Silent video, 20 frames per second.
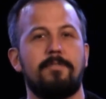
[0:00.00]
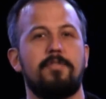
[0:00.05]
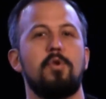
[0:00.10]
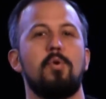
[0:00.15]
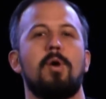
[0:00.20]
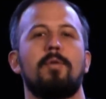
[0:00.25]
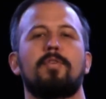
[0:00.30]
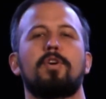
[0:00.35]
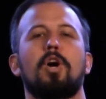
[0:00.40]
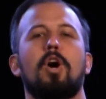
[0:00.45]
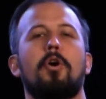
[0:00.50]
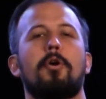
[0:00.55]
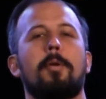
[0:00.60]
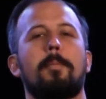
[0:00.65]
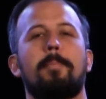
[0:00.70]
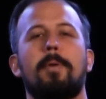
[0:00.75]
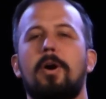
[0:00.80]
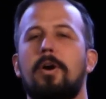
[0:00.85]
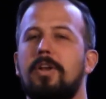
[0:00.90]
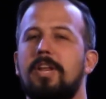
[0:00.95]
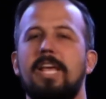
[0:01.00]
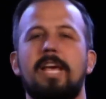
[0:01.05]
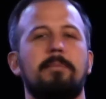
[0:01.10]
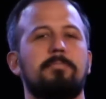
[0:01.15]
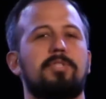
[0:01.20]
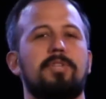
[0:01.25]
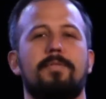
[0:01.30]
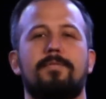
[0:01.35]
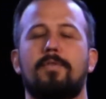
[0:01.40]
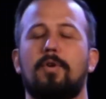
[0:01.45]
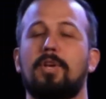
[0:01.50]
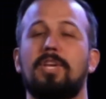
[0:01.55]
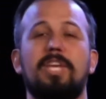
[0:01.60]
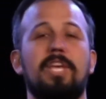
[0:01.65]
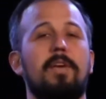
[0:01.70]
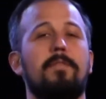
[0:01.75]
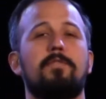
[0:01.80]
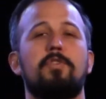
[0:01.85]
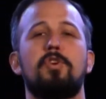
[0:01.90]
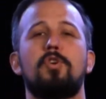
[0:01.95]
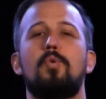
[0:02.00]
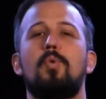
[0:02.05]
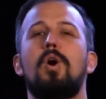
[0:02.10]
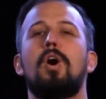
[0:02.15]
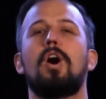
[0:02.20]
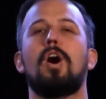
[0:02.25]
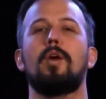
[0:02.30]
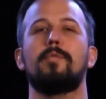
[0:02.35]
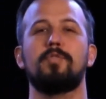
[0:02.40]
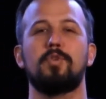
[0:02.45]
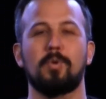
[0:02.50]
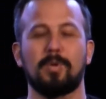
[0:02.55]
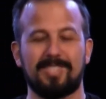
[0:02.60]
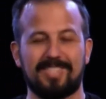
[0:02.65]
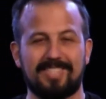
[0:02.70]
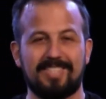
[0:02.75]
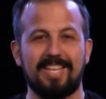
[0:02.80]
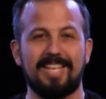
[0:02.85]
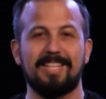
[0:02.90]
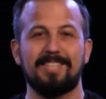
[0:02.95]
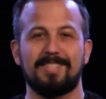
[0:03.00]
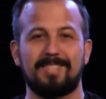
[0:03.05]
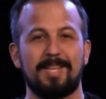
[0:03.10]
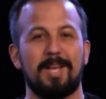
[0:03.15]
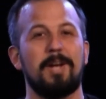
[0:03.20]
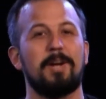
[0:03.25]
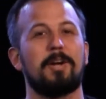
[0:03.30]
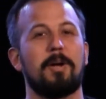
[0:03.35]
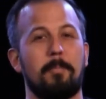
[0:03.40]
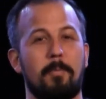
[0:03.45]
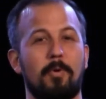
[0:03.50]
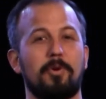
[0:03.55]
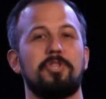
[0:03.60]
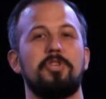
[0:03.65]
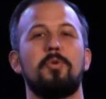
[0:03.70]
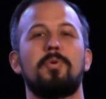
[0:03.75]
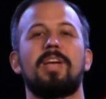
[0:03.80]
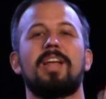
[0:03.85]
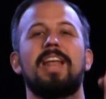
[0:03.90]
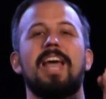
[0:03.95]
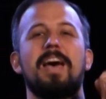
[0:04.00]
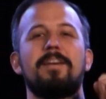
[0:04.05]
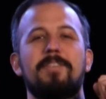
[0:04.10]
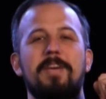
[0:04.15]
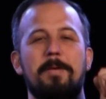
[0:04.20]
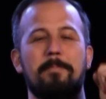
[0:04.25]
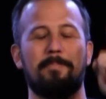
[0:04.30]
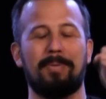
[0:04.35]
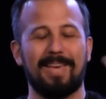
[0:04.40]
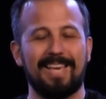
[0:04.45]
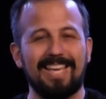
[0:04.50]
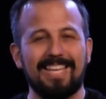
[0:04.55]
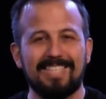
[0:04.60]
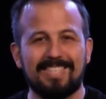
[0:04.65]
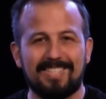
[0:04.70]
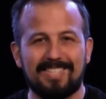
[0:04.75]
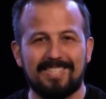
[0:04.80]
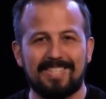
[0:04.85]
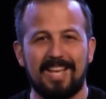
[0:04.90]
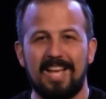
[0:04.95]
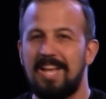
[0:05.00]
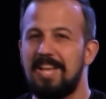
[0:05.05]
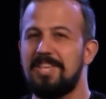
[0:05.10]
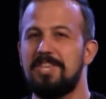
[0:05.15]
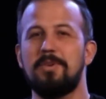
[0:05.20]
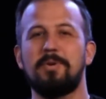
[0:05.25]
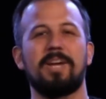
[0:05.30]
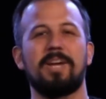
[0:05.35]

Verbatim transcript: if you have called upon Him to forgive you of your sins, come on, you can have a peace,